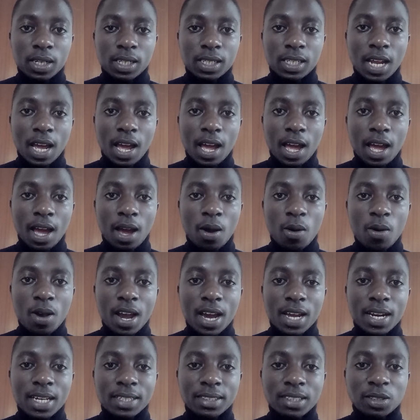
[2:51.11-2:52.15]
the
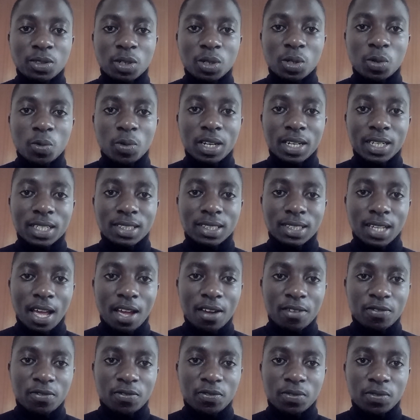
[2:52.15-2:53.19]
organization will
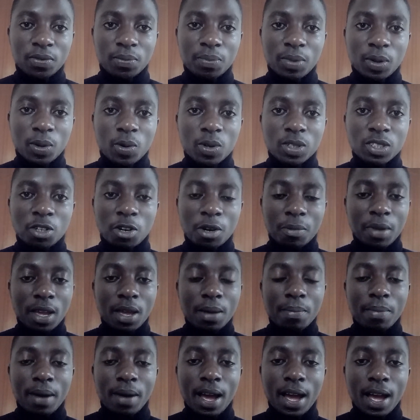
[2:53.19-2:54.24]
serve, because
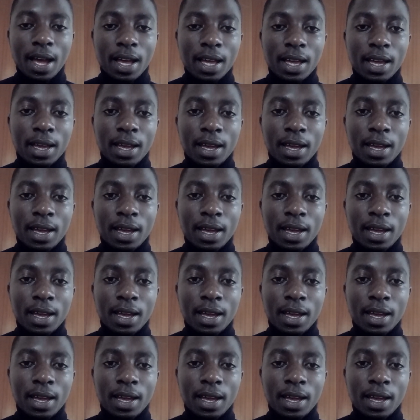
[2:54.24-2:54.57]
remember,